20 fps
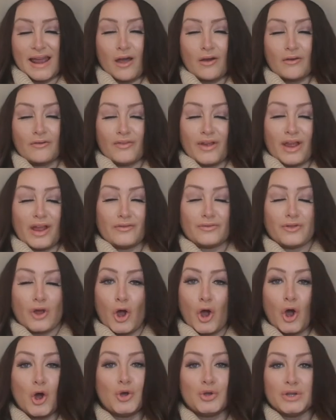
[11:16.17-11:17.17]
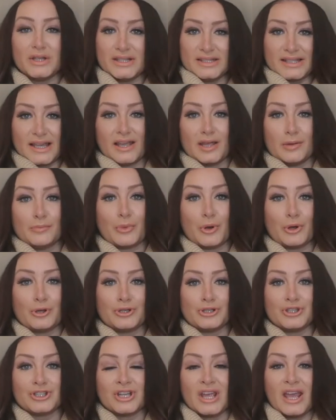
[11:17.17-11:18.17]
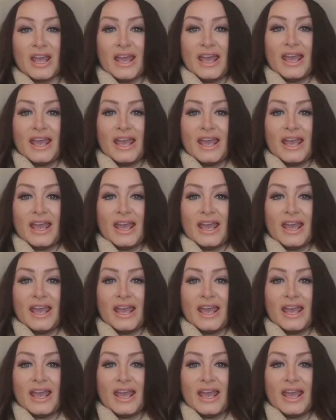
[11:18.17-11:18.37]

outfit of the whole entire bunch,